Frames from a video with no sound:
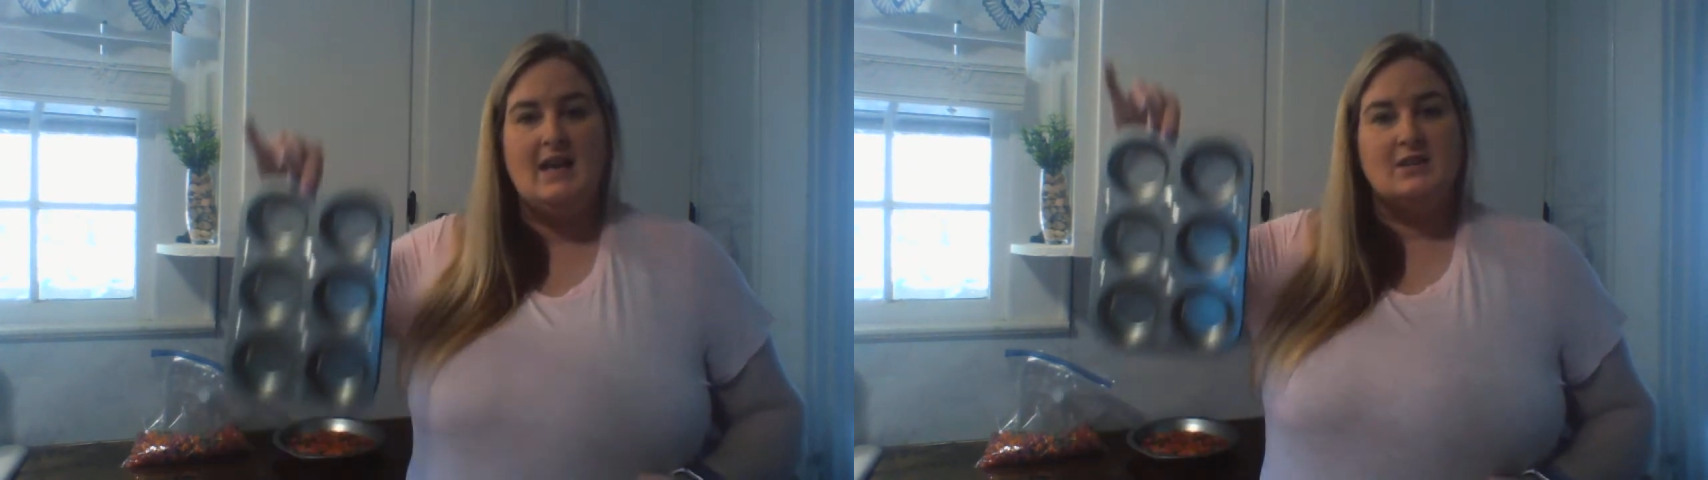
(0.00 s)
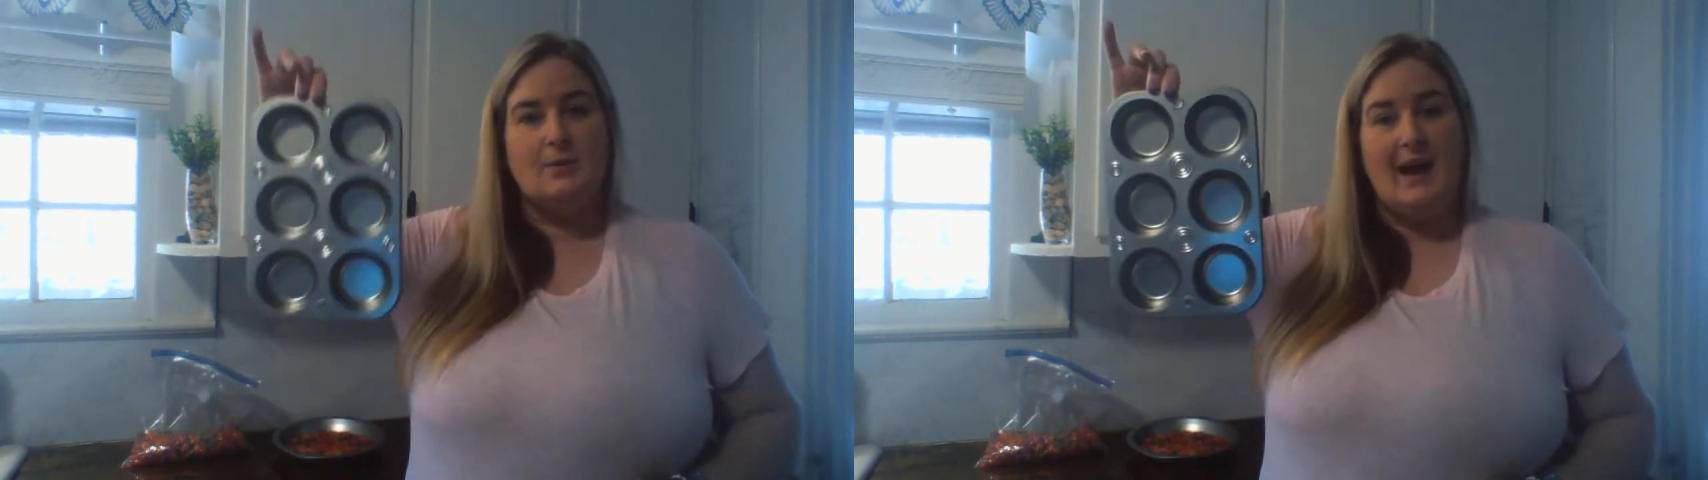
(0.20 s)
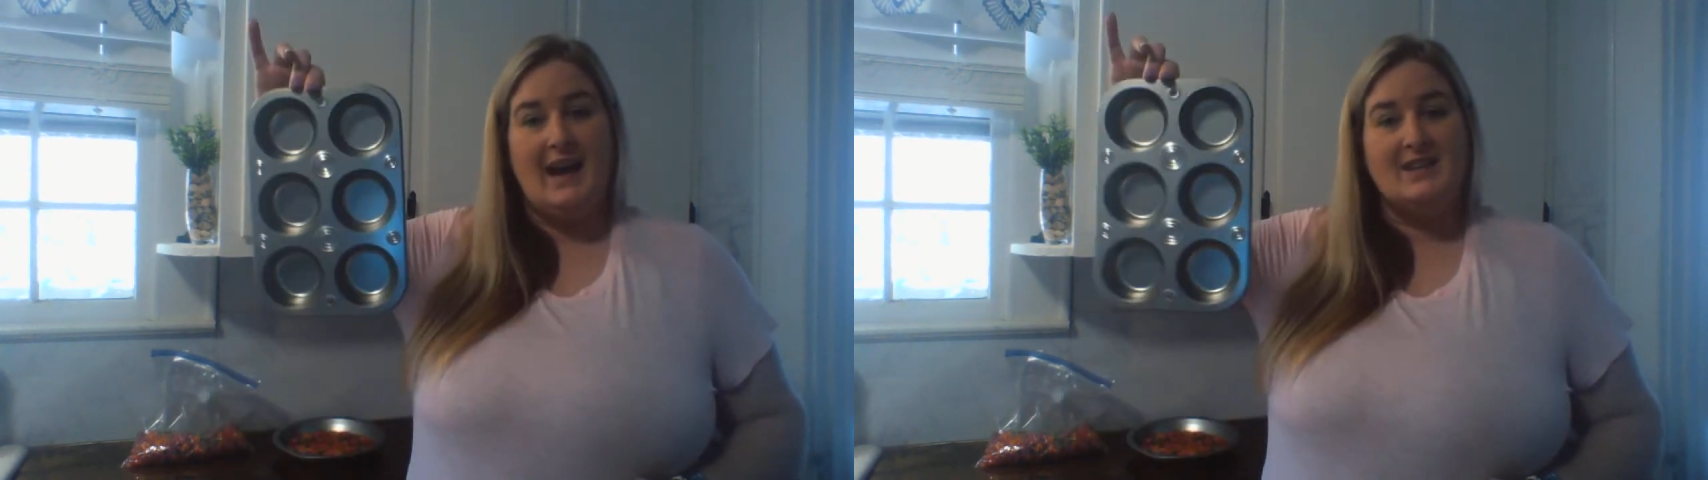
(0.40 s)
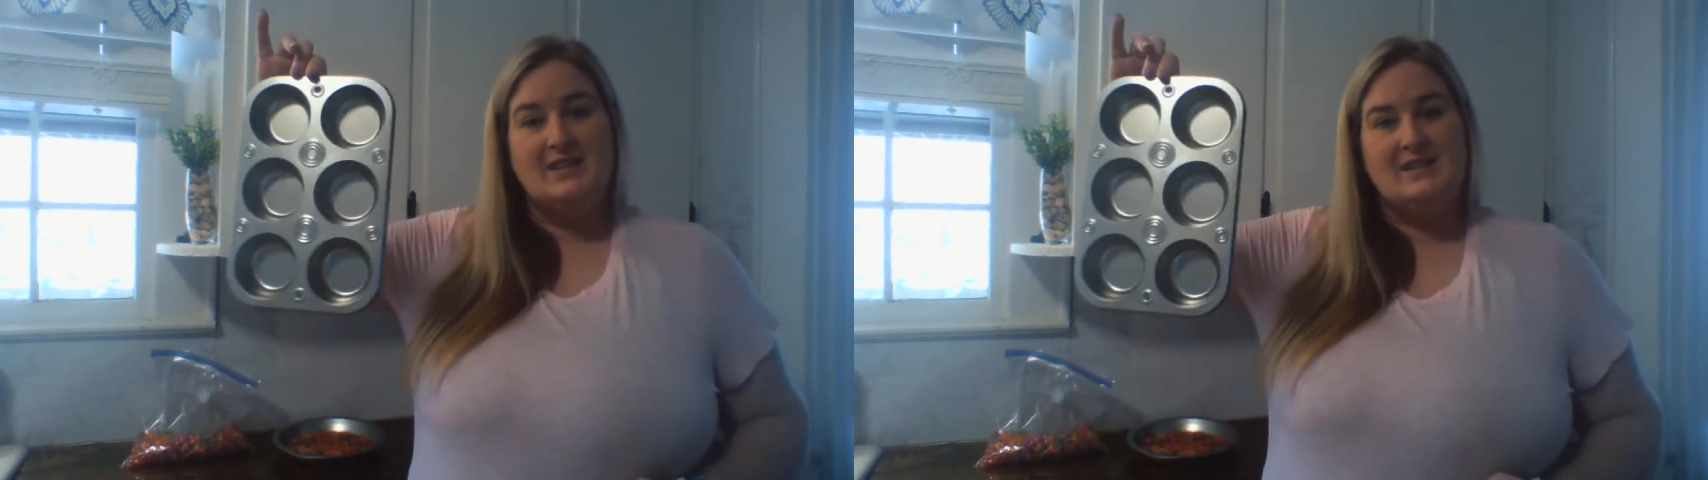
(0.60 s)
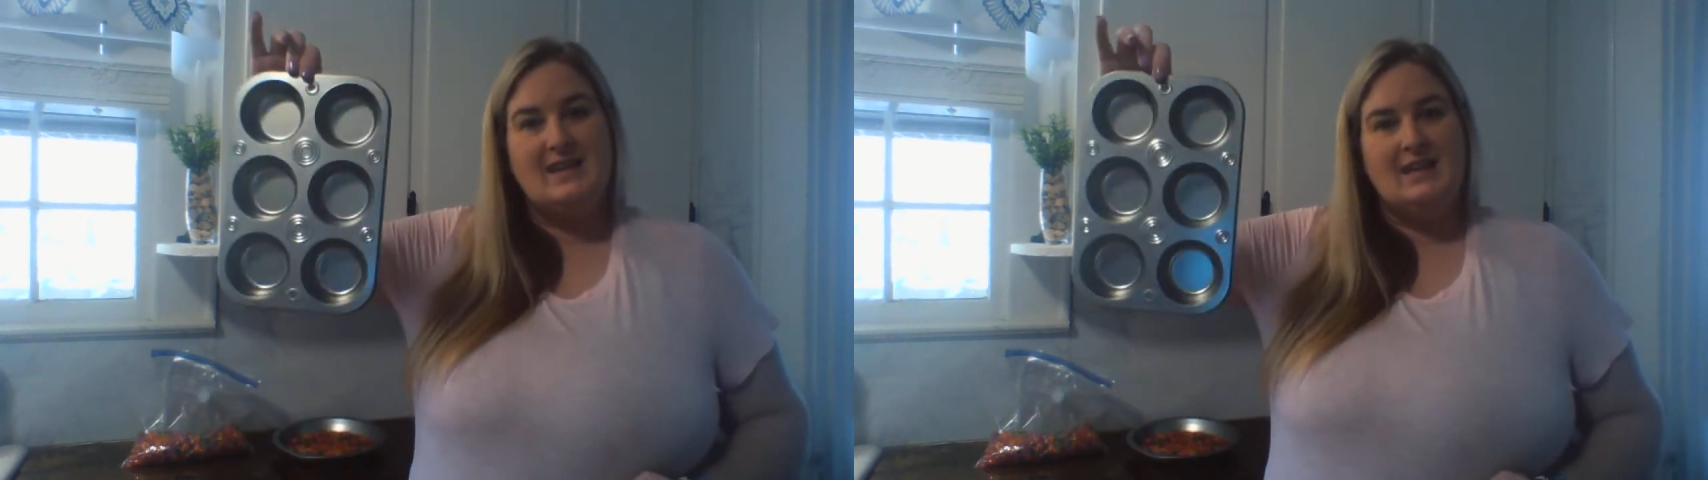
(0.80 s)
So I
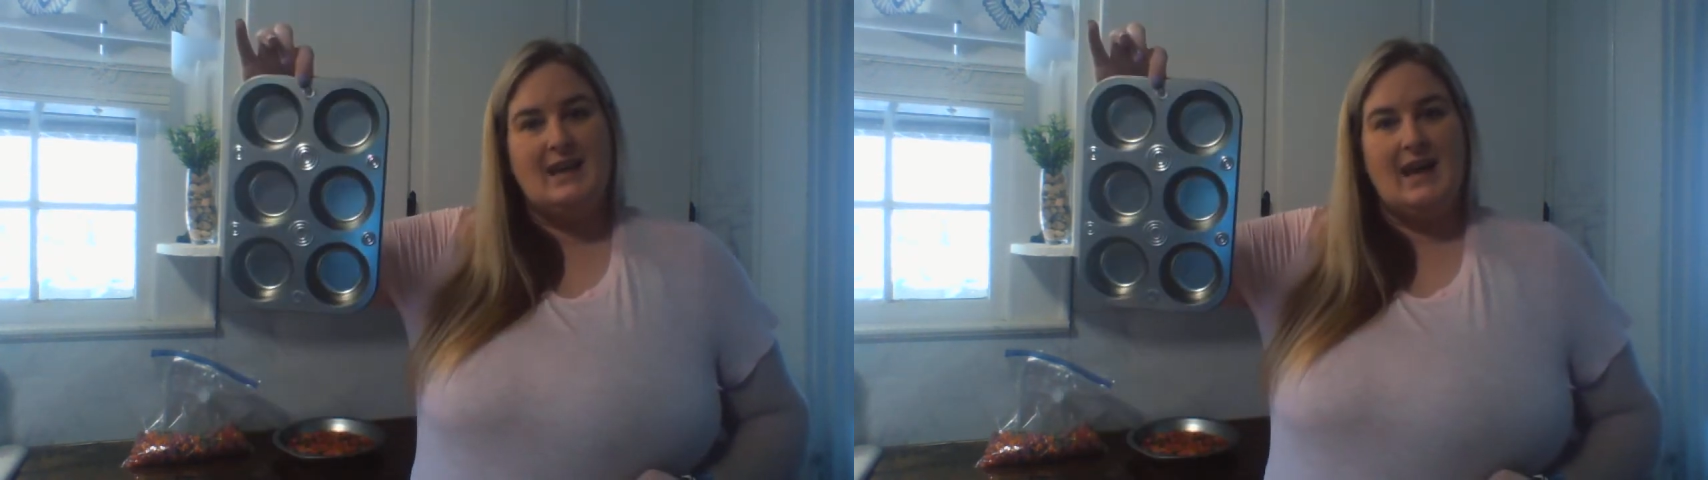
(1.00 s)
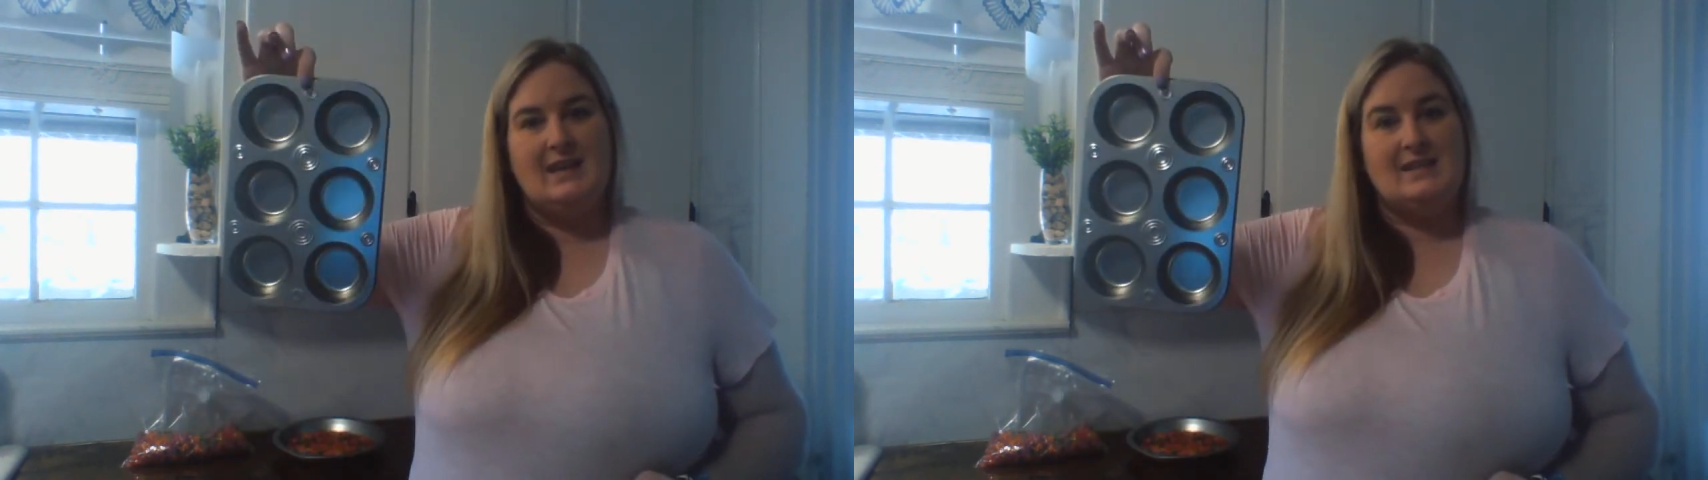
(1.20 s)
just did a